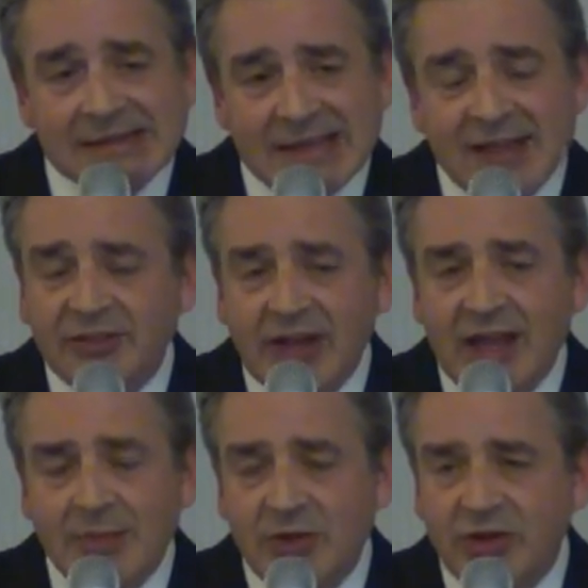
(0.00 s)

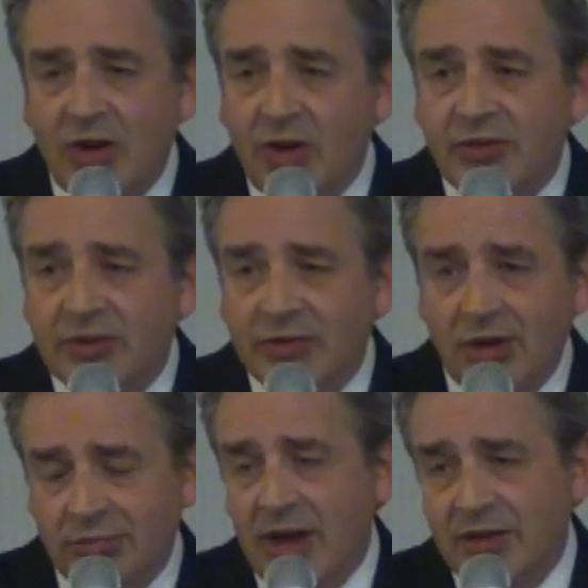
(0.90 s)
Islam is not
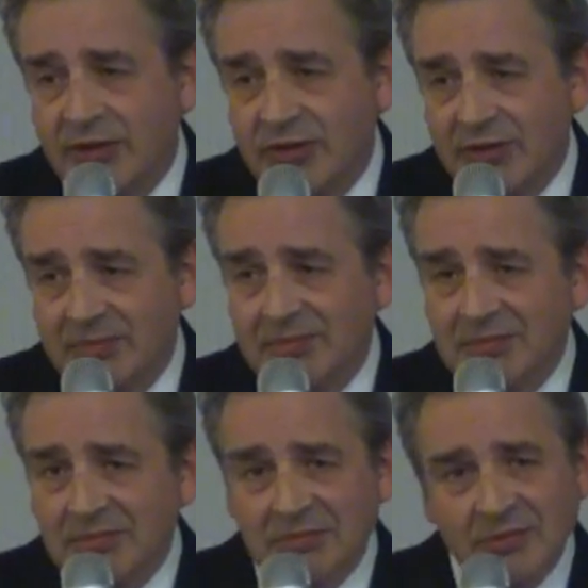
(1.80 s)
a race.
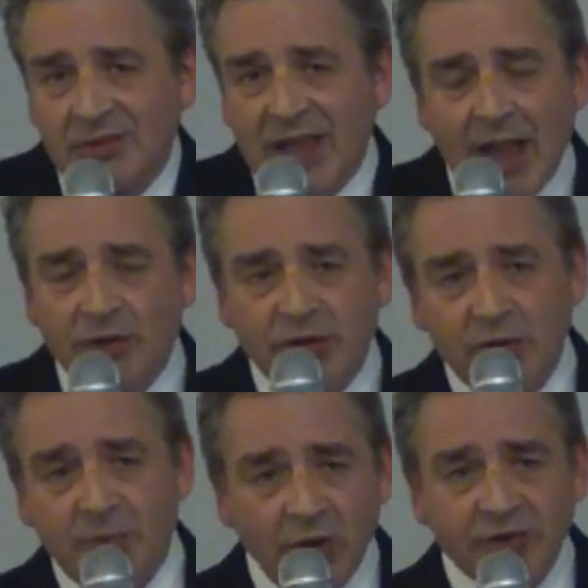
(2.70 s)
How can
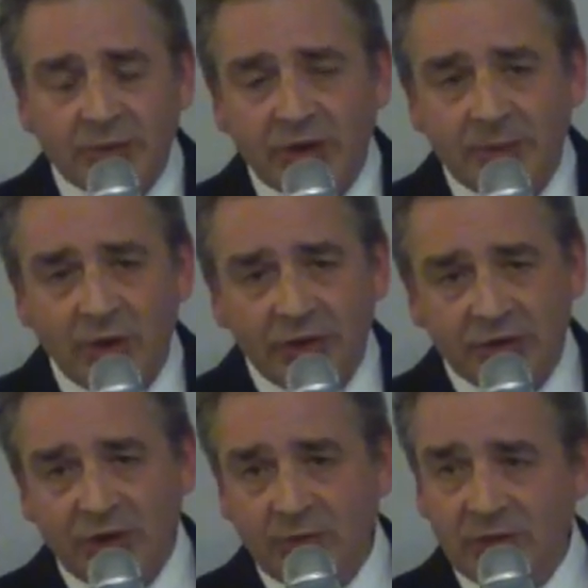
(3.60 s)
you possibly
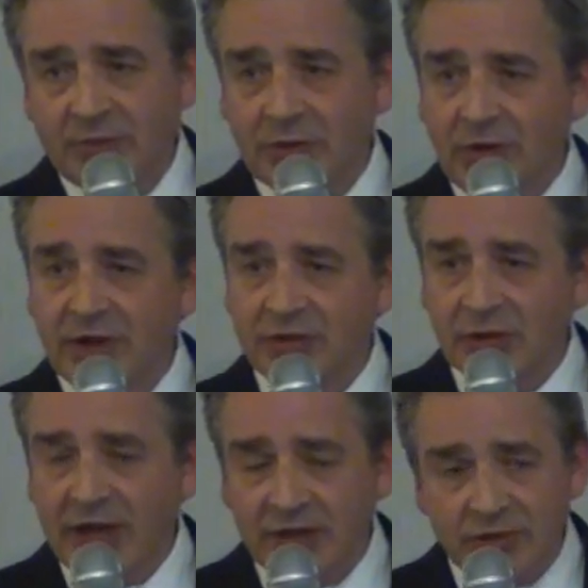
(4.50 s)
prosecute me for
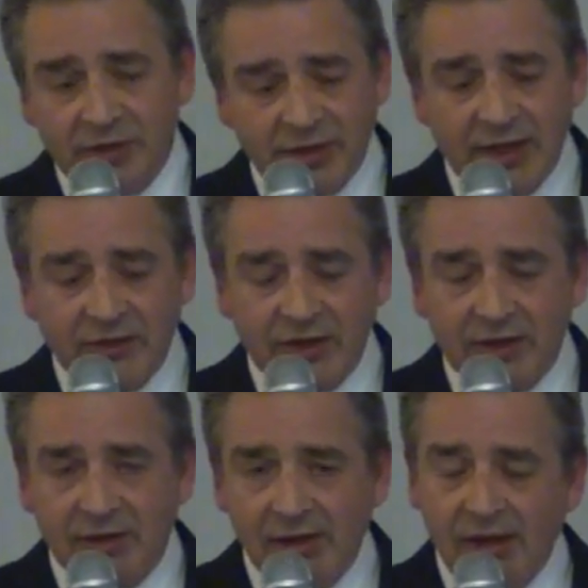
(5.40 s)
racial hatred? They
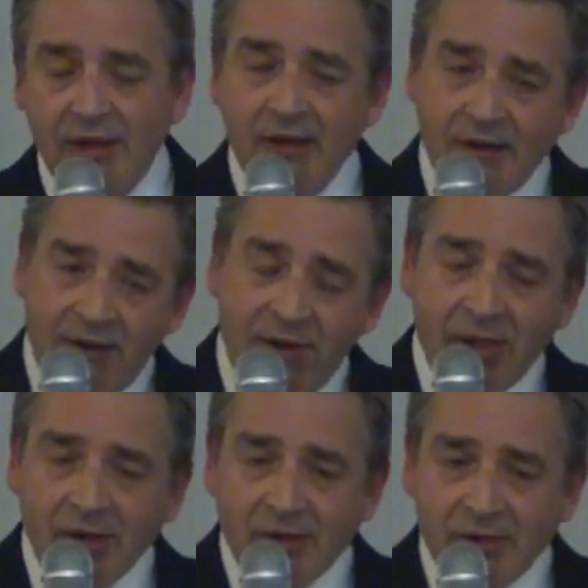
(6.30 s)
said,
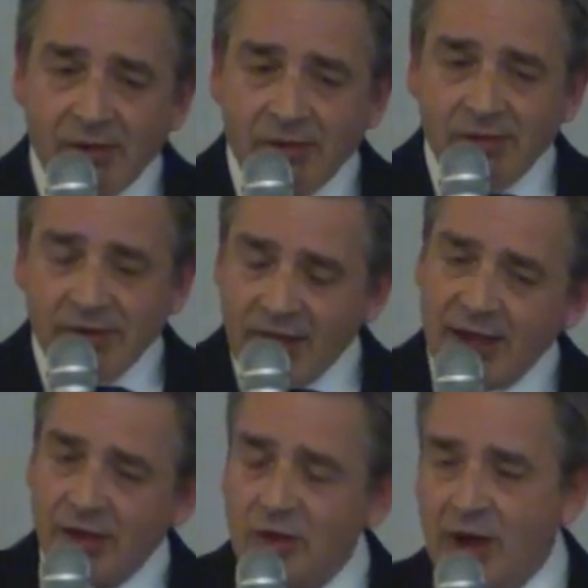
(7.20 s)

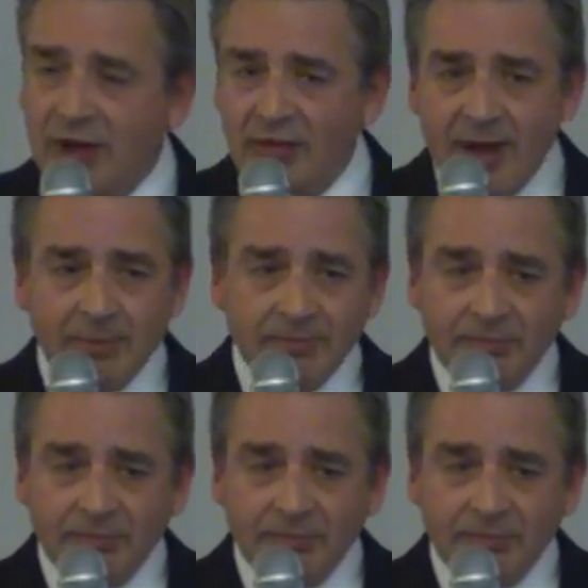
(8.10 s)
yeah, you're quite right,